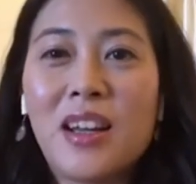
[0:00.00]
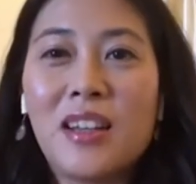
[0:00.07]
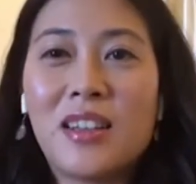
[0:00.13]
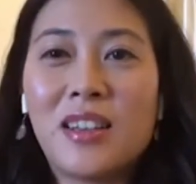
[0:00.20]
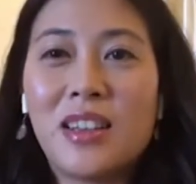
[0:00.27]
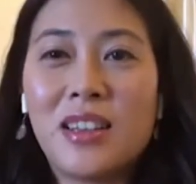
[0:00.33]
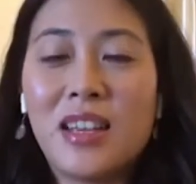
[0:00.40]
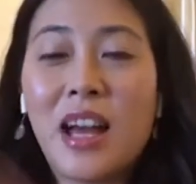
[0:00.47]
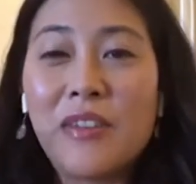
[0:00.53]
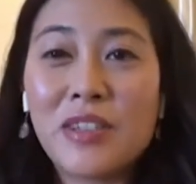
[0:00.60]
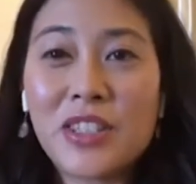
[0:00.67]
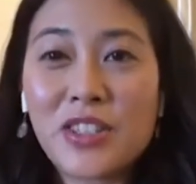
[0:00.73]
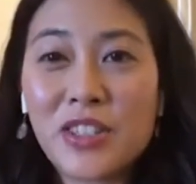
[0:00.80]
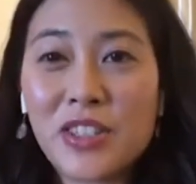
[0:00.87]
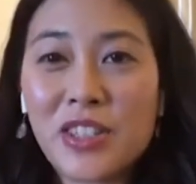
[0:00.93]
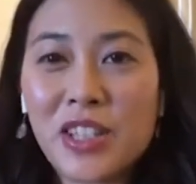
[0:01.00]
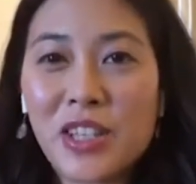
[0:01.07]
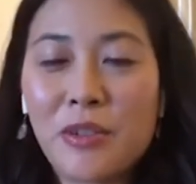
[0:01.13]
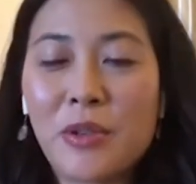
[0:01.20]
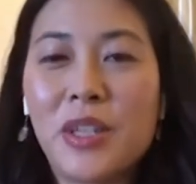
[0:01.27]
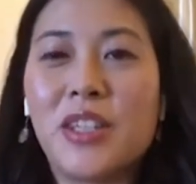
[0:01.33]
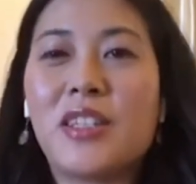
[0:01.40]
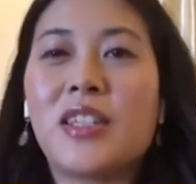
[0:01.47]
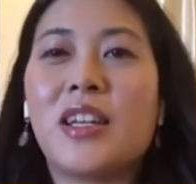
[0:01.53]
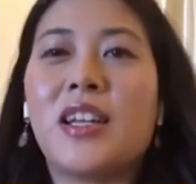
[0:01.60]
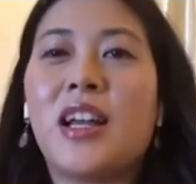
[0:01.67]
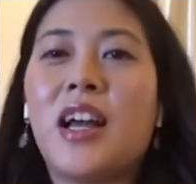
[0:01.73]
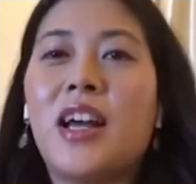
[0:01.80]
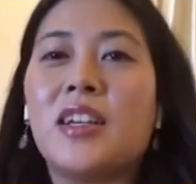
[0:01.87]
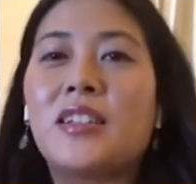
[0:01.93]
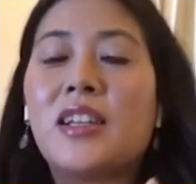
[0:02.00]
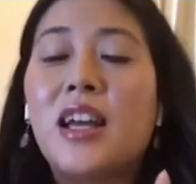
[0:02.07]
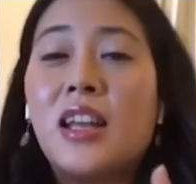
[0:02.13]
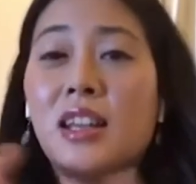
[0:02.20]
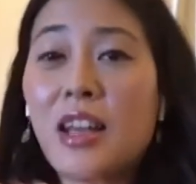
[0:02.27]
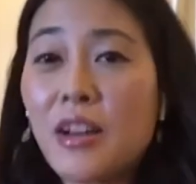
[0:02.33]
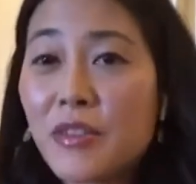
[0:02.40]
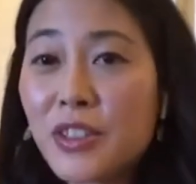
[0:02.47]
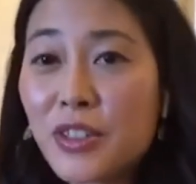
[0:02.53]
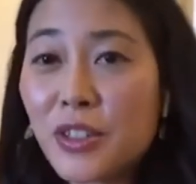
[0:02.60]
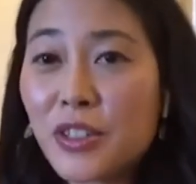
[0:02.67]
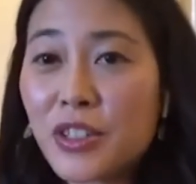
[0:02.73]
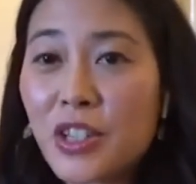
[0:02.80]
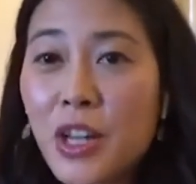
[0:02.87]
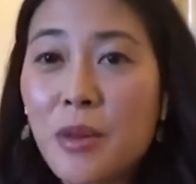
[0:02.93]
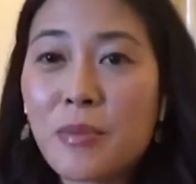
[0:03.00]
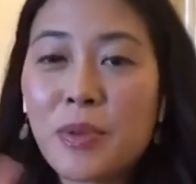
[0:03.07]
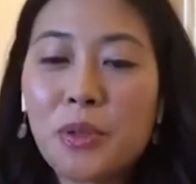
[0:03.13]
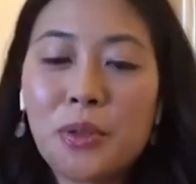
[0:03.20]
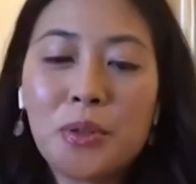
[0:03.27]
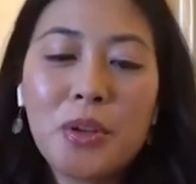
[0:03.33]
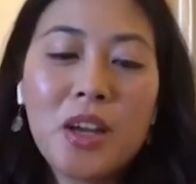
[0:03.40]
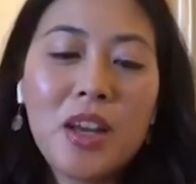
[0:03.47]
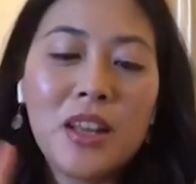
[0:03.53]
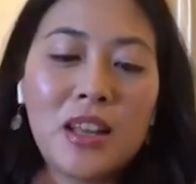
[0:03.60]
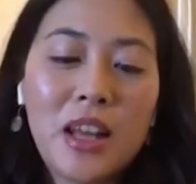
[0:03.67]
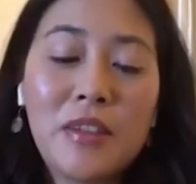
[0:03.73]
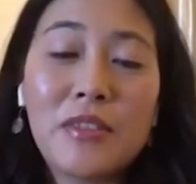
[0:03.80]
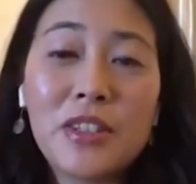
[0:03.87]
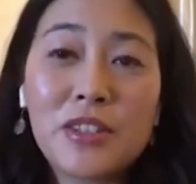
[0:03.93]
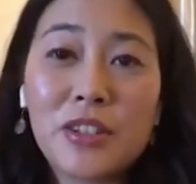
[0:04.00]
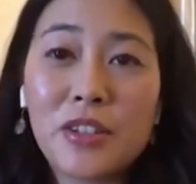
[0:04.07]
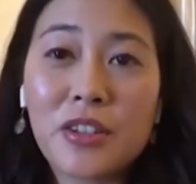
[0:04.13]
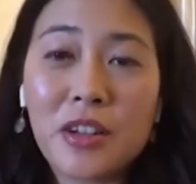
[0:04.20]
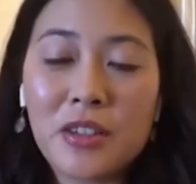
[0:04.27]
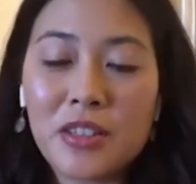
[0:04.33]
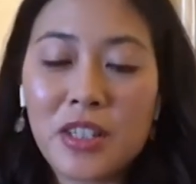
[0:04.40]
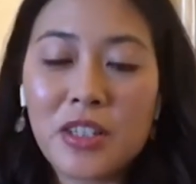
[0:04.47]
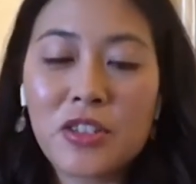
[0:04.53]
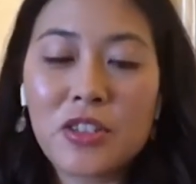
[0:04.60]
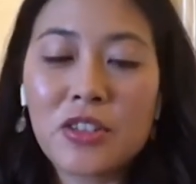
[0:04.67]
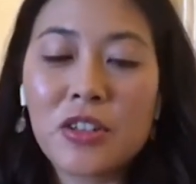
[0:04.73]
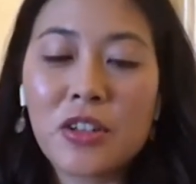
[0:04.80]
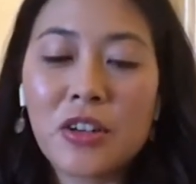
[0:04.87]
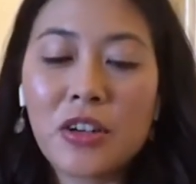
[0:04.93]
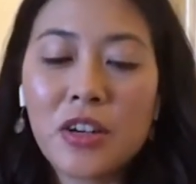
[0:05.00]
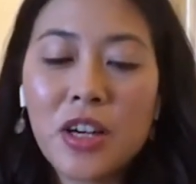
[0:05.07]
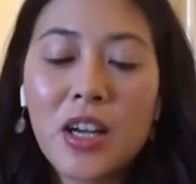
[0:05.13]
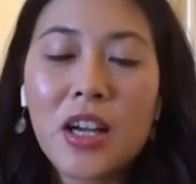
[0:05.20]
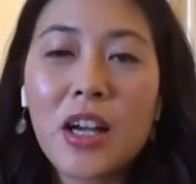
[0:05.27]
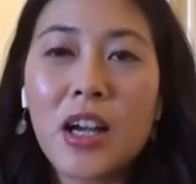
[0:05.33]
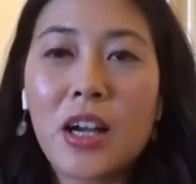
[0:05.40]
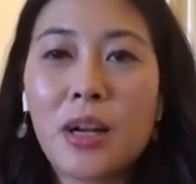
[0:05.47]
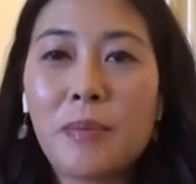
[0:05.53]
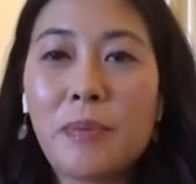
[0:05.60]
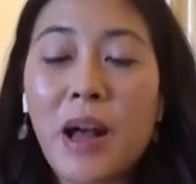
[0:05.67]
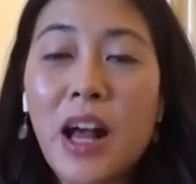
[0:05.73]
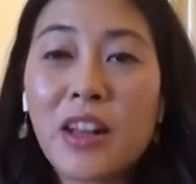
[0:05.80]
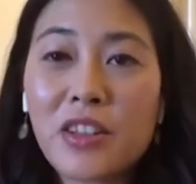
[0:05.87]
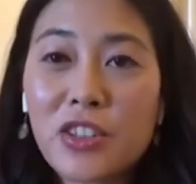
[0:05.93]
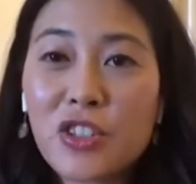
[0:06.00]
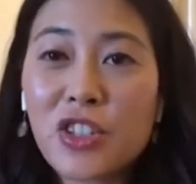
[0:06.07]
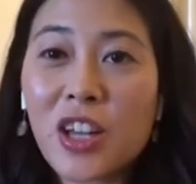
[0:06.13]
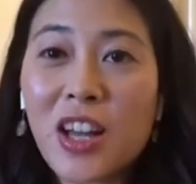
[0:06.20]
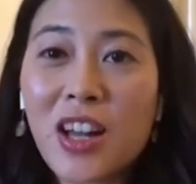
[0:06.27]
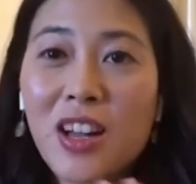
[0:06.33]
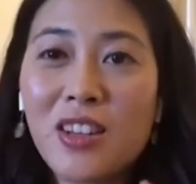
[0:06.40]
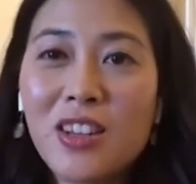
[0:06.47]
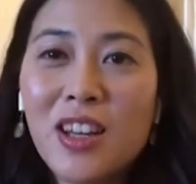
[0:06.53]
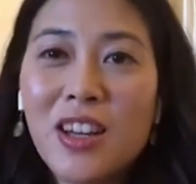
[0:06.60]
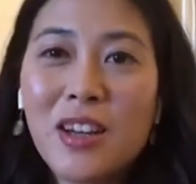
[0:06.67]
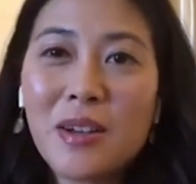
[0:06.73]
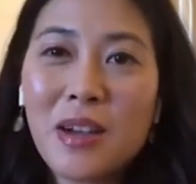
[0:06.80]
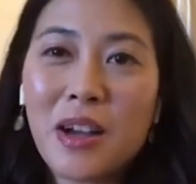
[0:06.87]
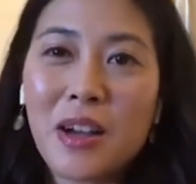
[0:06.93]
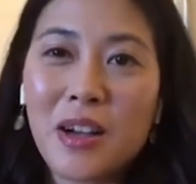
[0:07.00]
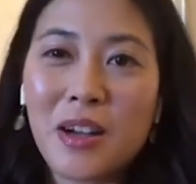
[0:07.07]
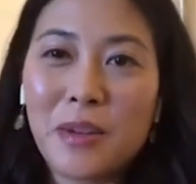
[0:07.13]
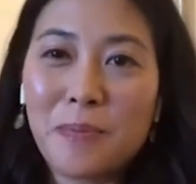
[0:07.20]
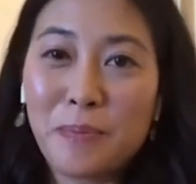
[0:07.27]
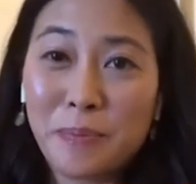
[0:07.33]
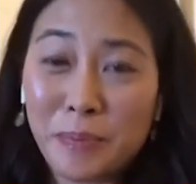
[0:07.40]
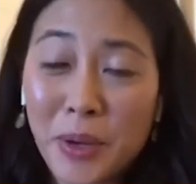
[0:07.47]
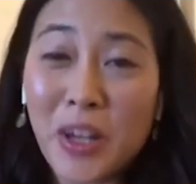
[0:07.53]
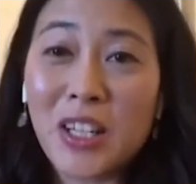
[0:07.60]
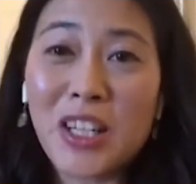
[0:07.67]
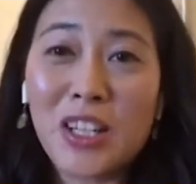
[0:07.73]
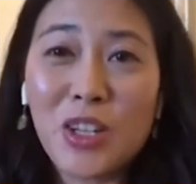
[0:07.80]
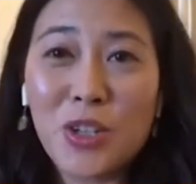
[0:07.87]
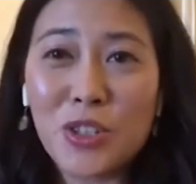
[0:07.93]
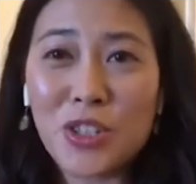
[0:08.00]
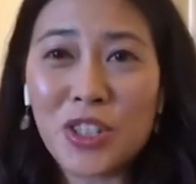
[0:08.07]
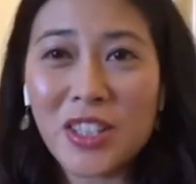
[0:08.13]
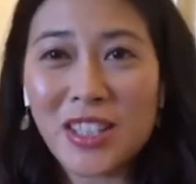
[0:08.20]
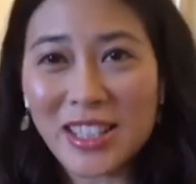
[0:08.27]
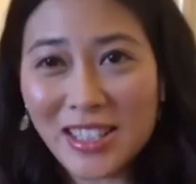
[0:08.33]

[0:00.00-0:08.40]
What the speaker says: a lavender series. It has lavender shampoo, lavender conditioner, bath gel, body lotion,